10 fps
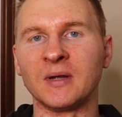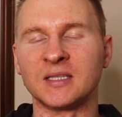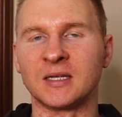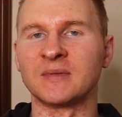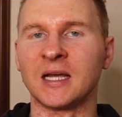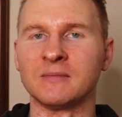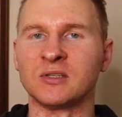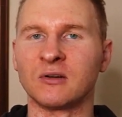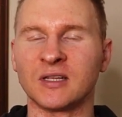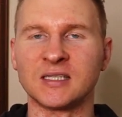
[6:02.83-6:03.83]
but
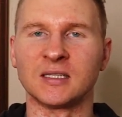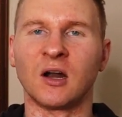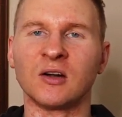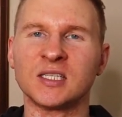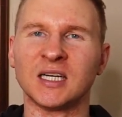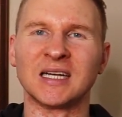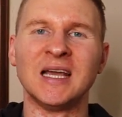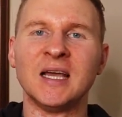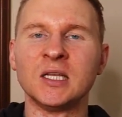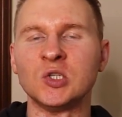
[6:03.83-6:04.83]
sometimes there are things that aren't
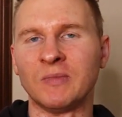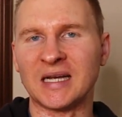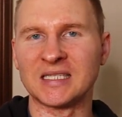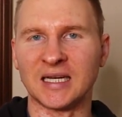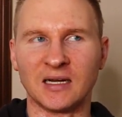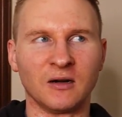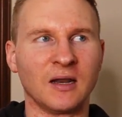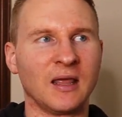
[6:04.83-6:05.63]
done to my standard,